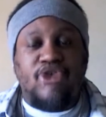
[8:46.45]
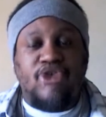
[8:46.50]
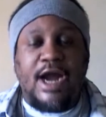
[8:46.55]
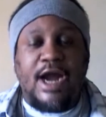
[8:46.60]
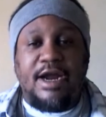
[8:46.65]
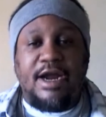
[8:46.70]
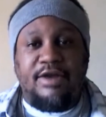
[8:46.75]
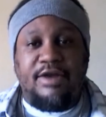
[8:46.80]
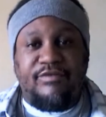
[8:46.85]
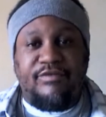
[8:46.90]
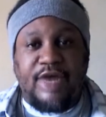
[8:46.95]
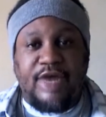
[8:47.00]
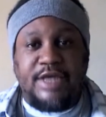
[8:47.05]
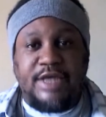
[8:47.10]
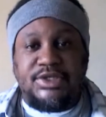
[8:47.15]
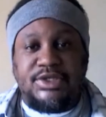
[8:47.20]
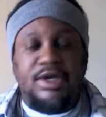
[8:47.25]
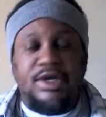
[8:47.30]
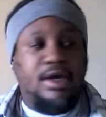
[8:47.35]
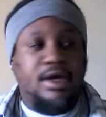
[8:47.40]
tracking
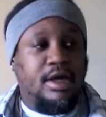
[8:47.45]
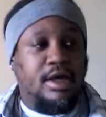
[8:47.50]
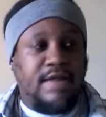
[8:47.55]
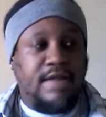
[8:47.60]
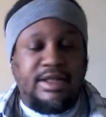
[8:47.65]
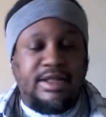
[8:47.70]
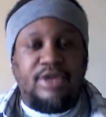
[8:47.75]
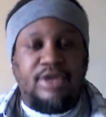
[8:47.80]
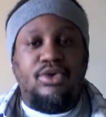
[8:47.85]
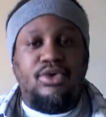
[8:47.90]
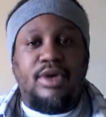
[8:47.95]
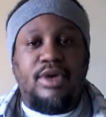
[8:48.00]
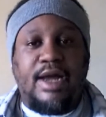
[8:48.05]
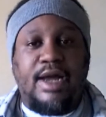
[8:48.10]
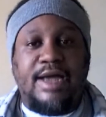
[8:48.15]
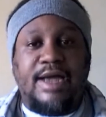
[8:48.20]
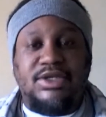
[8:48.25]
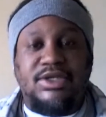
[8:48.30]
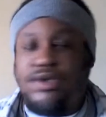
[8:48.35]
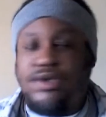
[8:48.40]
device they could
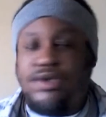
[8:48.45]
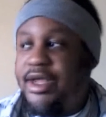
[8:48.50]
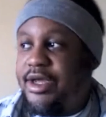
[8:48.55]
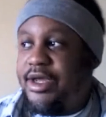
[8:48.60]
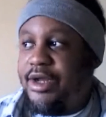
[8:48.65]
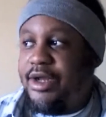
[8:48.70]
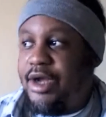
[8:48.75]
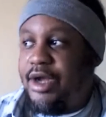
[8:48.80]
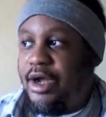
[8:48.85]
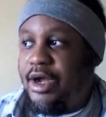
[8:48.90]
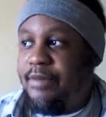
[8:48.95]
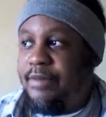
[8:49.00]
utilize, so they could